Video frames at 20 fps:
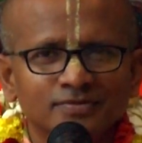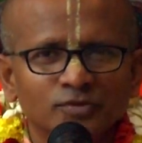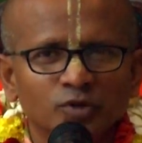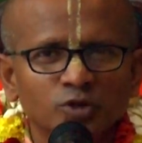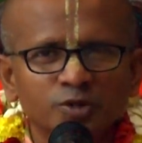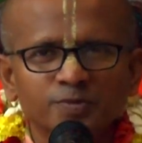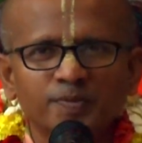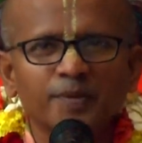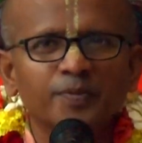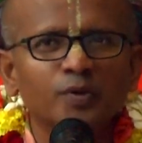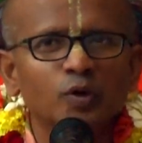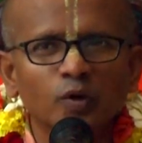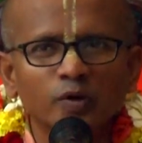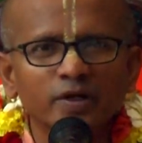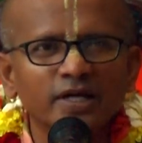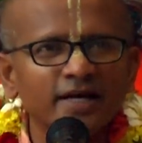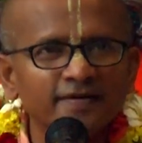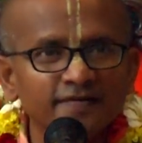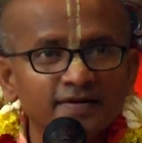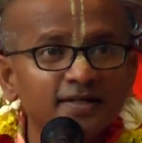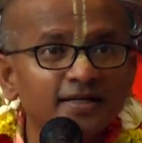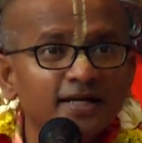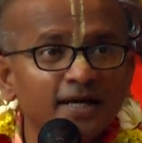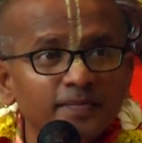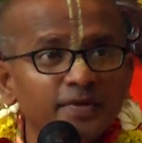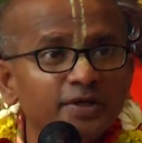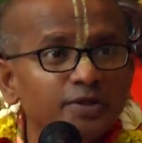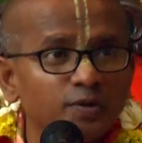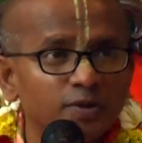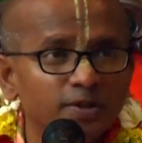Those people who never
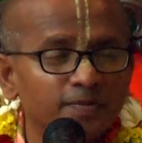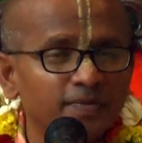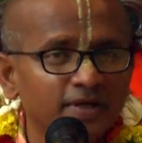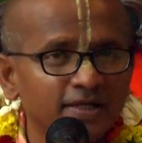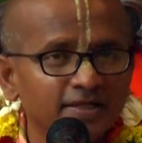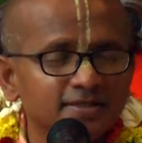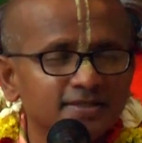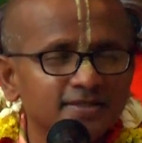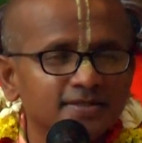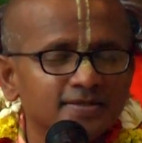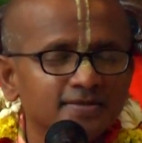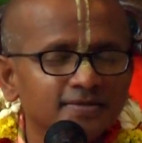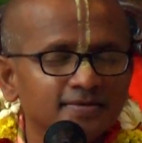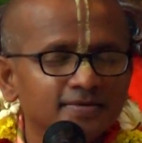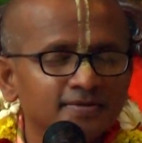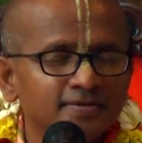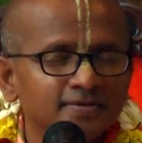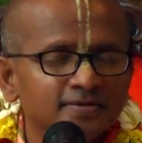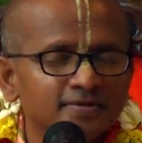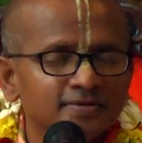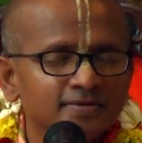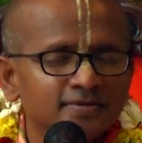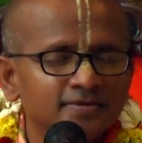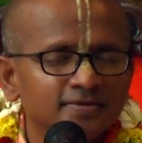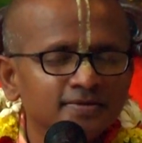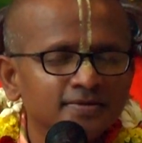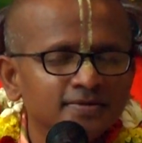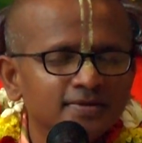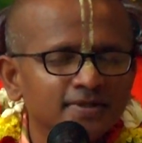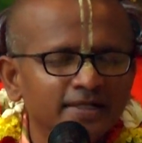come into the place
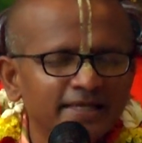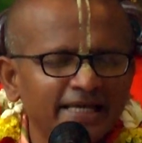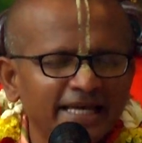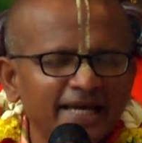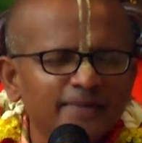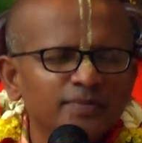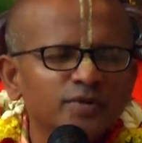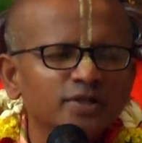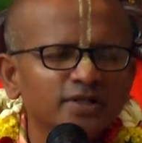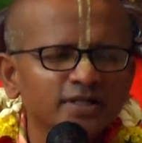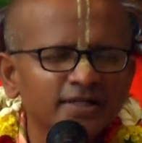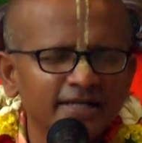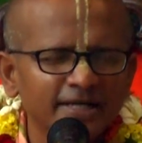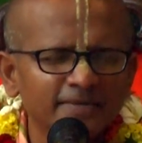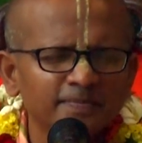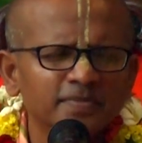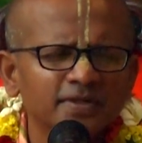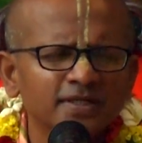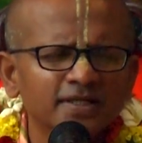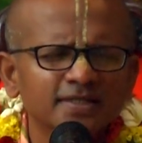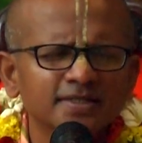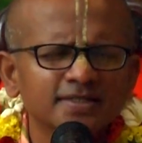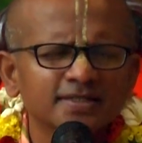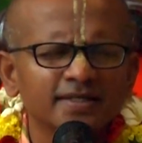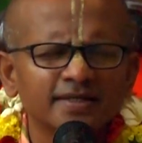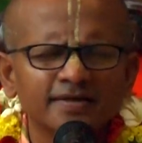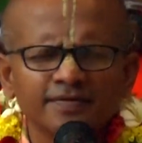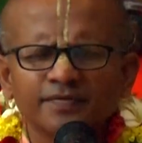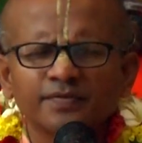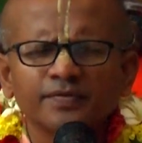came to the temple and
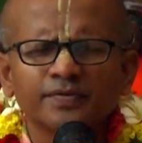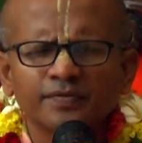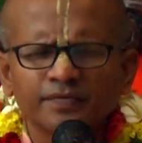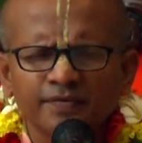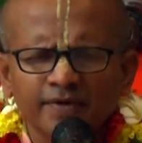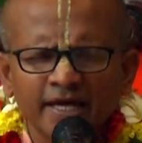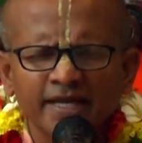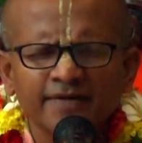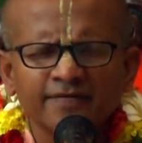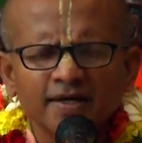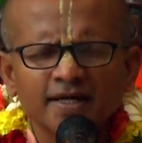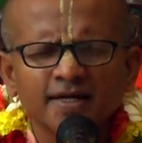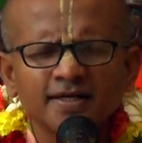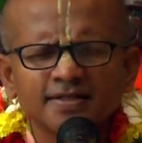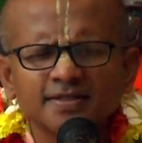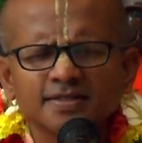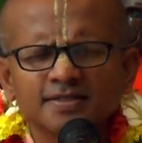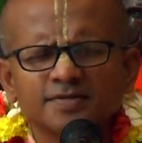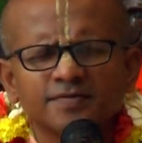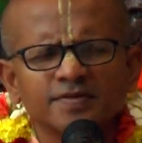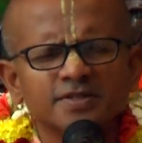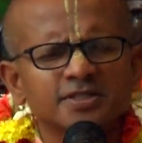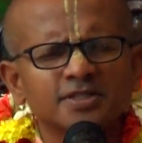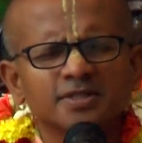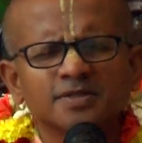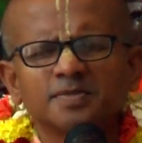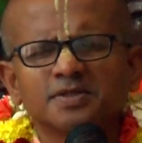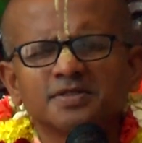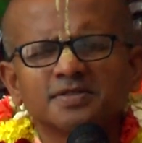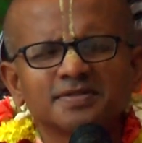said, can we get this
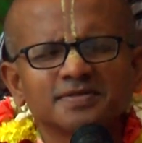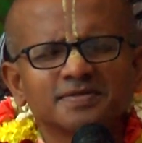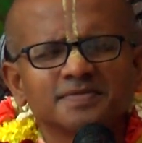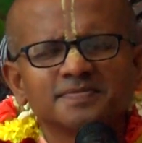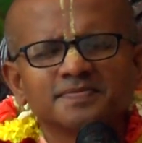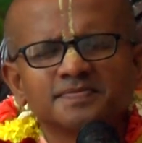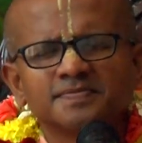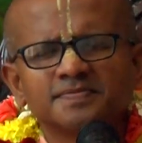vegetables?